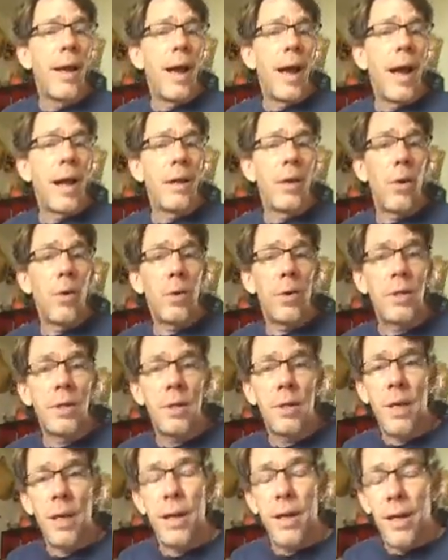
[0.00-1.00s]
I notice
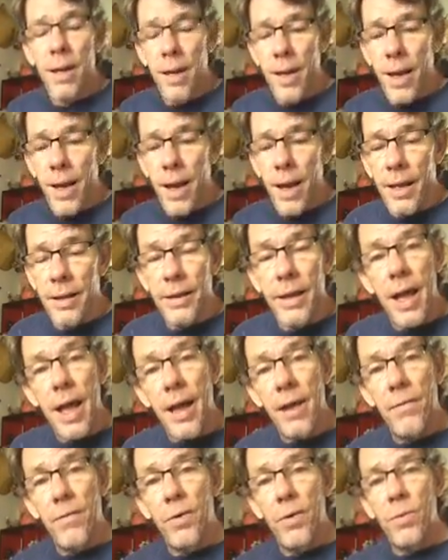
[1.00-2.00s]
that a lot
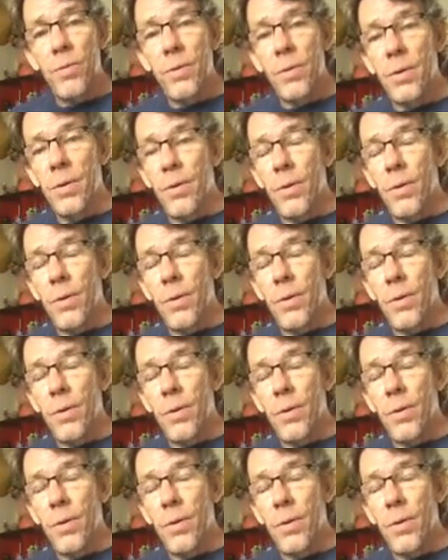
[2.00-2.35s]
of you,